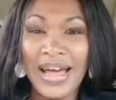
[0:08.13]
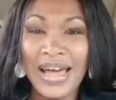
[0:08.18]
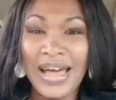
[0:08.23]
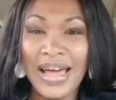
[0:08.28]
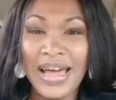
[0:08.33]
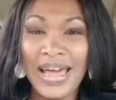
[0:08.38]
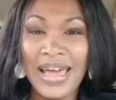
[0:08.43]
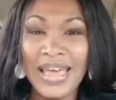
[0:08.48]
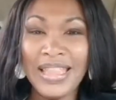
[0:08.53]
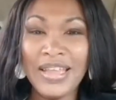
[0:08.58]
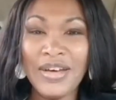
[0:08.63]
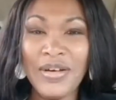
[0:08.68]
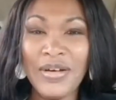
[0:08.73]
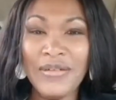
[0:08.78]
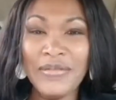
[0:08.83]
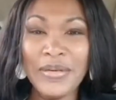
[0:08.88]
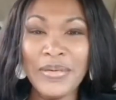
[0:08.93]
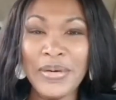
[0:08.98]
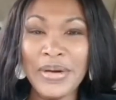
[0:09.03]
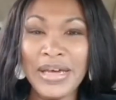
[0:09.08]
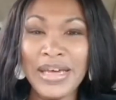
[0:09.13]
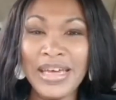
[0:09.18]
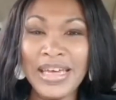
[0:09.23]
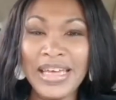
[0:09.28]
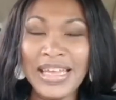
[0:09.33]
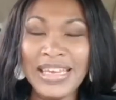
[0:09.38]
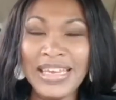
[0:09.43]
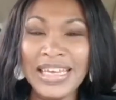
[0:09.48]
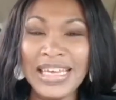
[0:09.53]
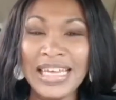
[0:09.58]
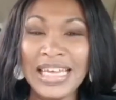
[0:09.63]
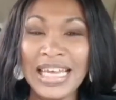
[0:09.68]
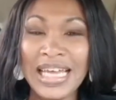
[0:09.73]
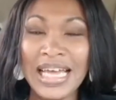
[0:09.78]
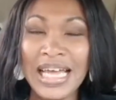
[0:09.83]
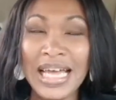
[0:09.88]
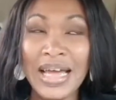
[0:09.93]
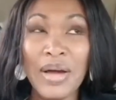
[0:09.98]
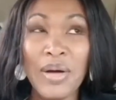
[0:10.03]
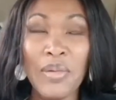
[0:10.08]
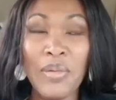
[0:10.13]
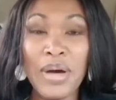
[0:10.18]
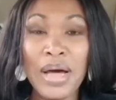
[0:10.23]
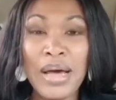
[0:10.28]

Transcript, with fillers: hello everyone. Well,